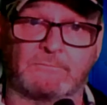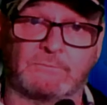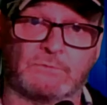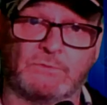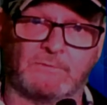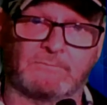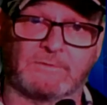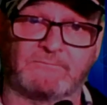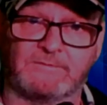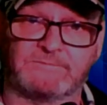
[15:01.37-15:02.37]
rules over
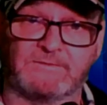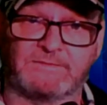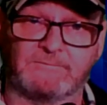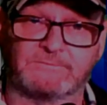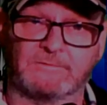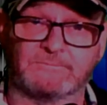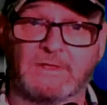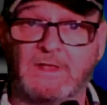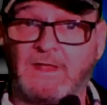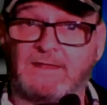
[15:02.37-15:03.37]
the 50 fiefdoms
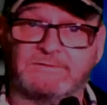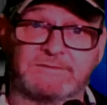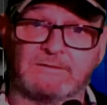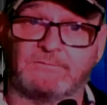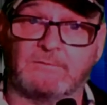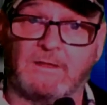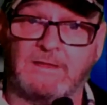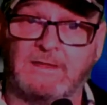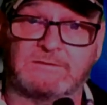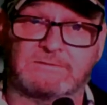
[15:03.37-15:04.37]
instead of
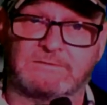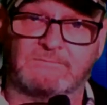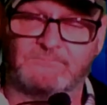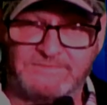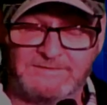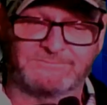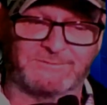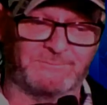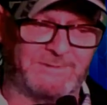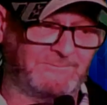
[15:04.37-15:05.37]
each
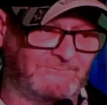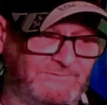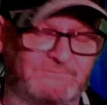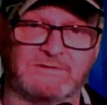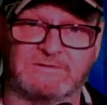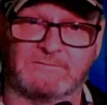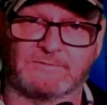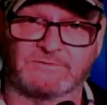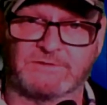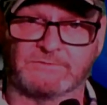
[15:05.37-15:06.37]
fiefdom having 50
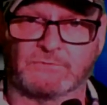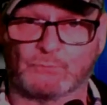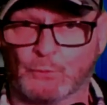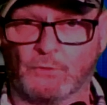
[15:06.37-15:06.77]
different sets of rules.